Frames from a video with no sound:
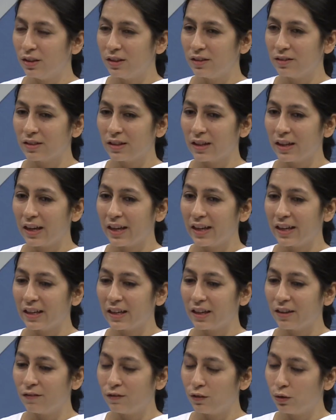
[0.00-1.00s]
know, it's like
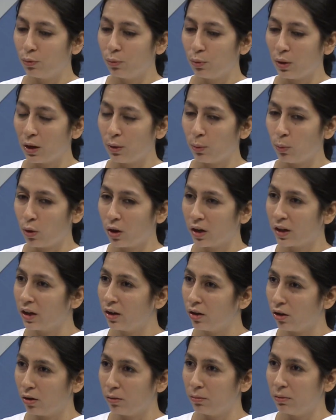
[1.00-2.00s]
if you are
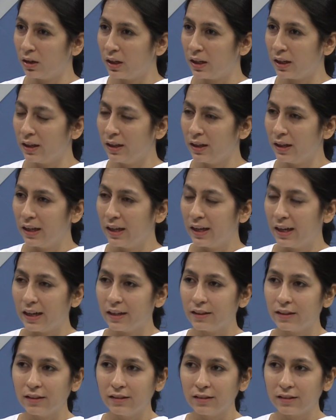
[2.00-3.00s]
walking normally
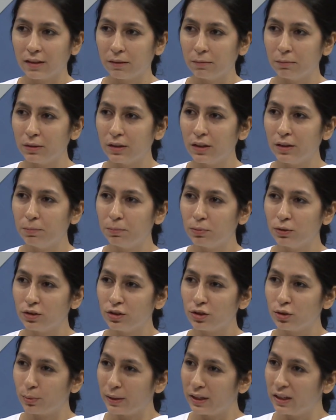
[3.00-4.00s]
and then somebody
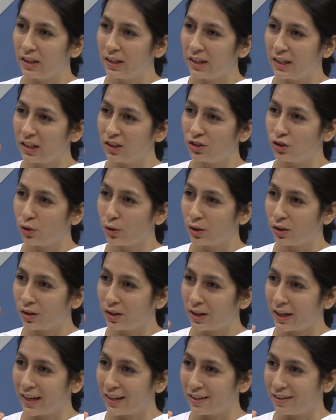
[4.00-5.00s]
puts 20 kg on
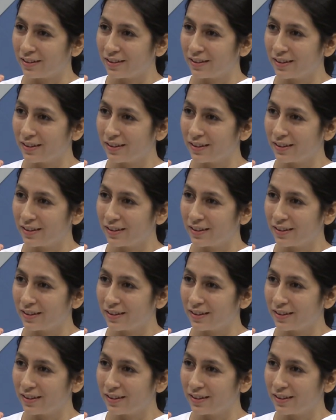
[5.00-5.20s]
your head.